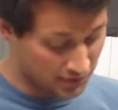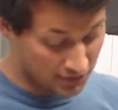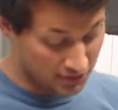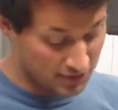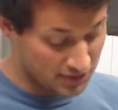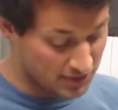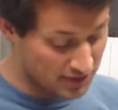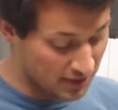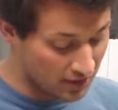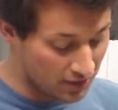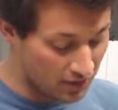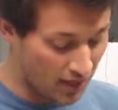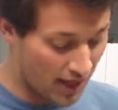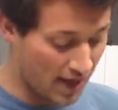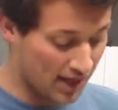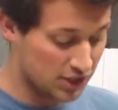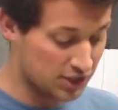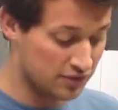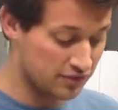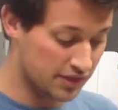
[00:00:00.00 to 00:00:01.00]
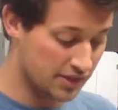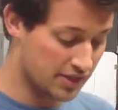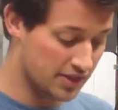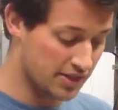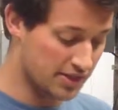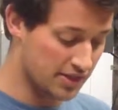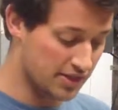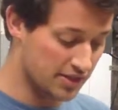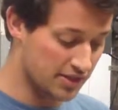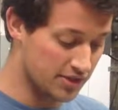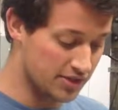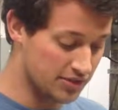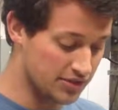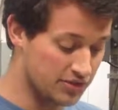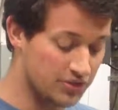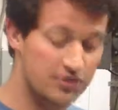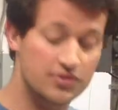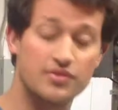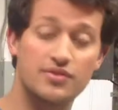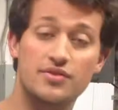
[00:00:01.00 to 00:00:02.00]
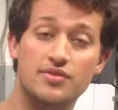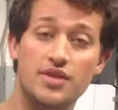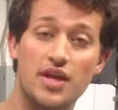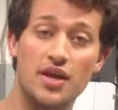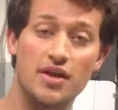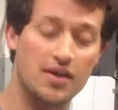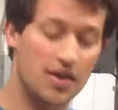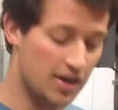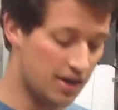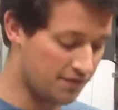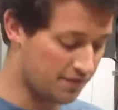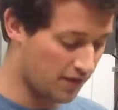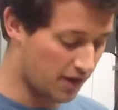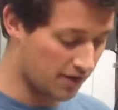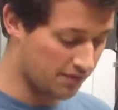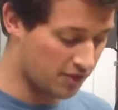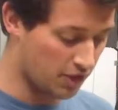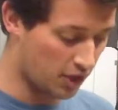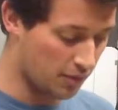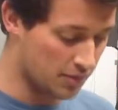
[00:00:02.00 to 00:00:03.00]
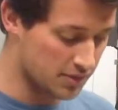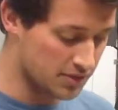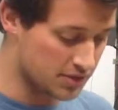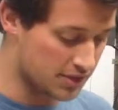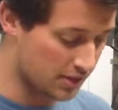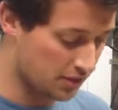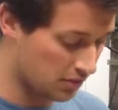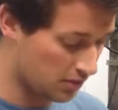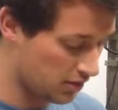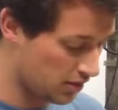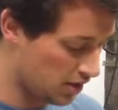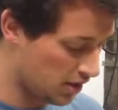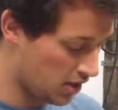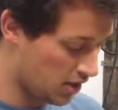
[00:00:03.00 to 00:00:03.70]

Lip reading: The steel actually is 1095 carbon steel